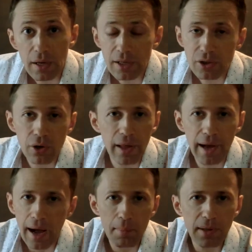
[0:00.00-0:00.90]
So
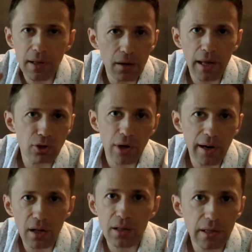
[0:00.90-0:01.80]
I'm in there trying
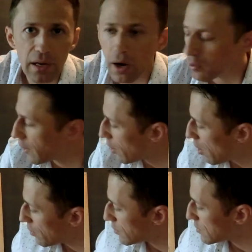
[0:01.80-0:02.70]
to clean out
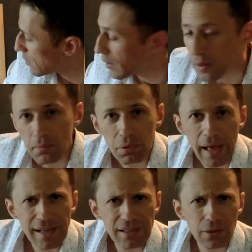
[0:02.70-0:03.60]
all this
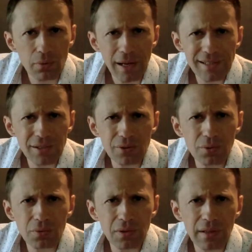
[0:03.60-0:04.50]
plastic residue
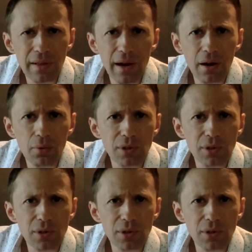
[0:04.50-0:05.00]
in there,